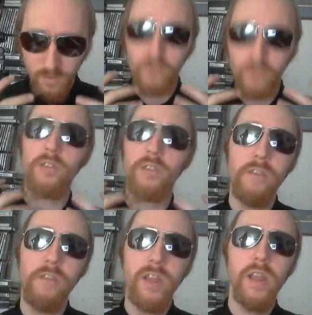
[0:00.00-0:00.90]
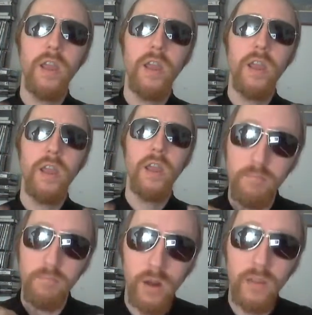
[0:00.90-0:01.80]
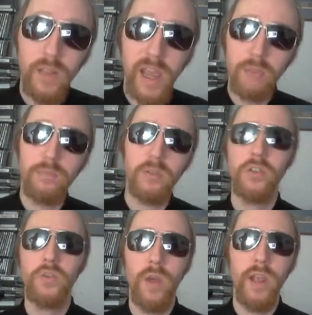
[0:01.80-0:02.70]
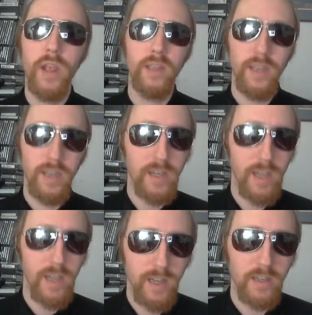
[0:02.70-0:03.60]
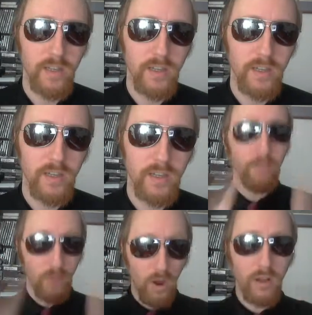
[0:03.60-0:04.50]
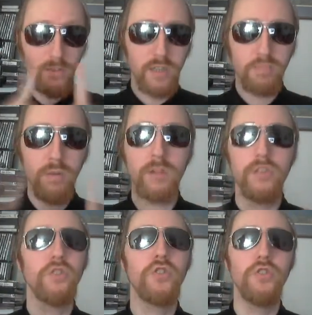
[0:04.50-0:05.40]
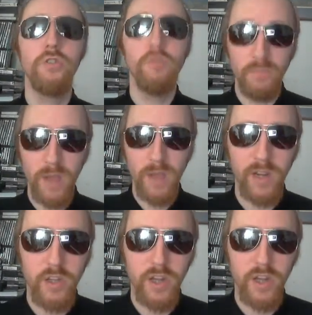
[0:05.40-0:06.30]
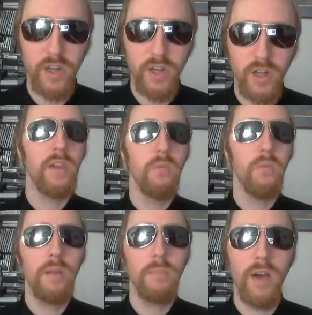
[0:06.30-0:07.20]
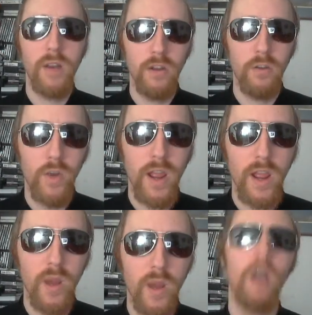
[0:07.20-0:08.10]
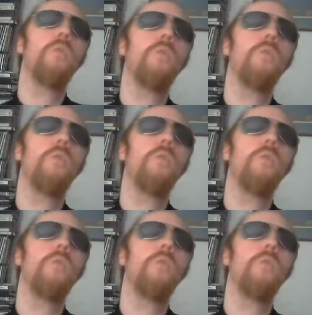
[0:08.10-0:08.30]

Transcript: loving in the polyamorous way that he is, if all of his partners knew about each other and if he went about it in a right way. Oh,